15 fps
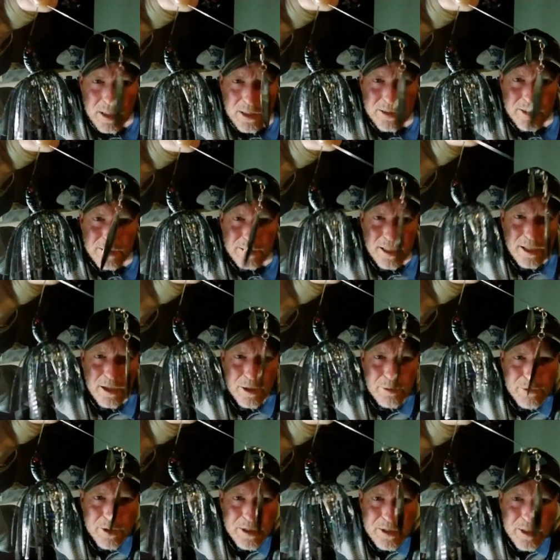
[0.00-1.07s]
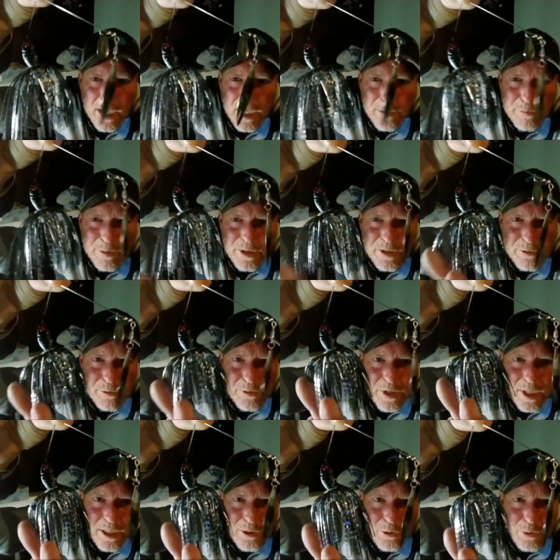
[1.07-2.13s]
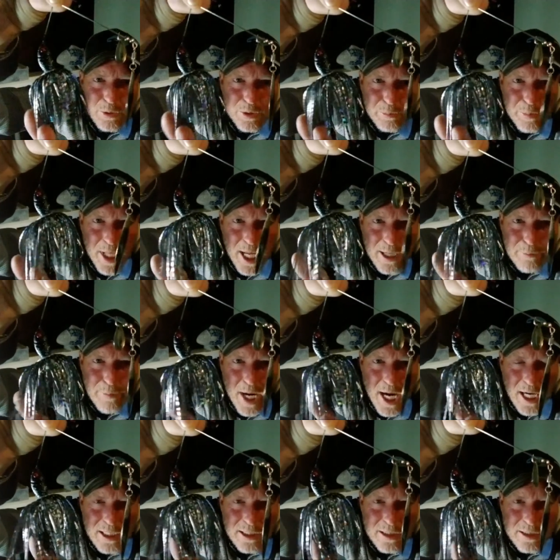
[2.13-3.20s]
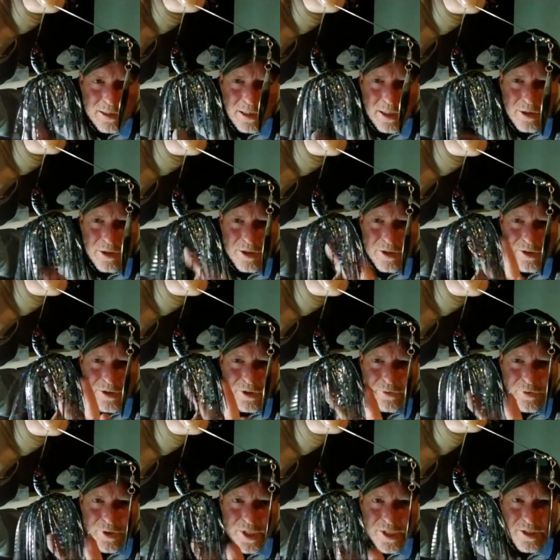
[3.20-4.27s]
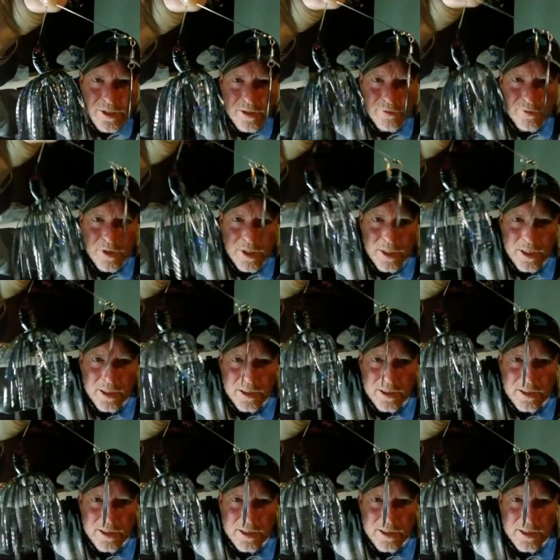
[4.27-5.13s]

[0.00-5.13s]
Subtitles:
It's kind of hard with this light, but this one's kind of cool. It's a black back and it's got all the silvery stuff on it.